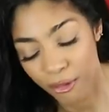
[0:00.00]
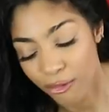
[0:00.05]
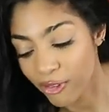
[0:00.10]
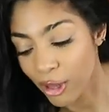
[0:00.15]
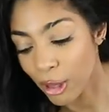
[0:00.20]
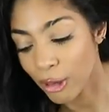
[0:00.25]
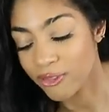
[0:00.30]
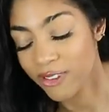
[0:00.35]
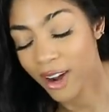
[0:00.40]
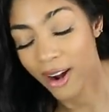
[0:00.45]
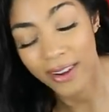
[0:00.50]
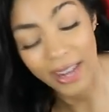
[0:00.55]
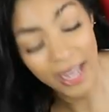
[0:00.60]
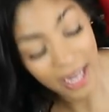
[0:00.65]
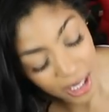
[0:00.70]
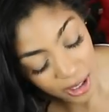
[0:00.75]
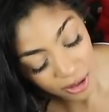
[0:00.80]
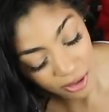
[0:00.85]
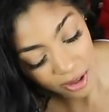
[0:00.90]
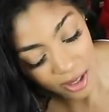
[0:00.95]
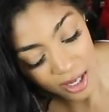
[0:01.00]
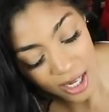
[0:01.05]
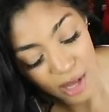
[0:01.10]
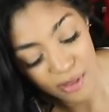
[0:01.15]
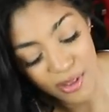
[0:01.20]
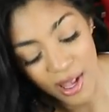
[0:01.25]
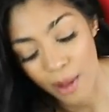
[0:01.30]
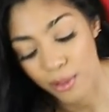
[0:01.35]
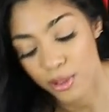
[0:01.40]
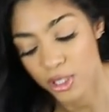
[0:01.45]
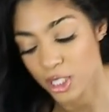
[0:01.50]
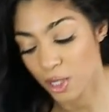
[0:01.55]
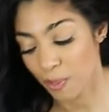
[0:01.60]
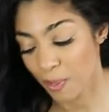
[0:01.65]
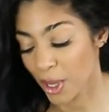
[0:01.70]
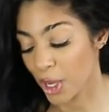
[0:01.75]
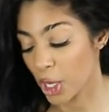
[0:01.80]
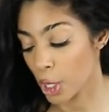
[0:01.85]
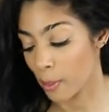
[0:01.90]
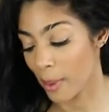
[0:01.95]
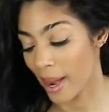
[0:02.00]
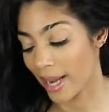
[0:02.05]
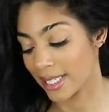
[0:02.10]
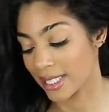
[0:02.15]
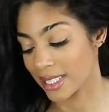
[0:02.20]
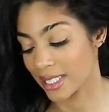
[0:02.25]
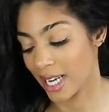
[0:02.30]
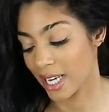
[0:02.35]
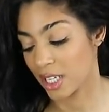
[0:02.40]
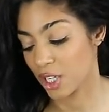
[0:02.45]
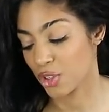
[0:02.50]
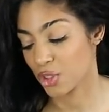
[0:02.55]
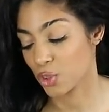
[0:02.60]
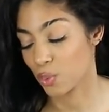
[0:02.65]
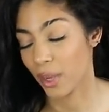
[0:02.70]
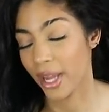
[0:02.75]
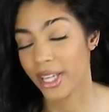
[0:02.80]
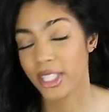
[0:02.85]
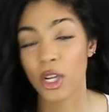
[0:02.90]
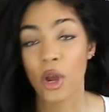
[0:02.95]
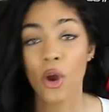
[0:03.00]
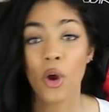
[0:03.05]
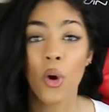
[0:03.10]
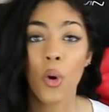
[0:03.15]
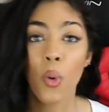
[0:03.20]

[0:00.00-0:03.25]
have felt very ignorant if I was to pick up my Nintendo Switch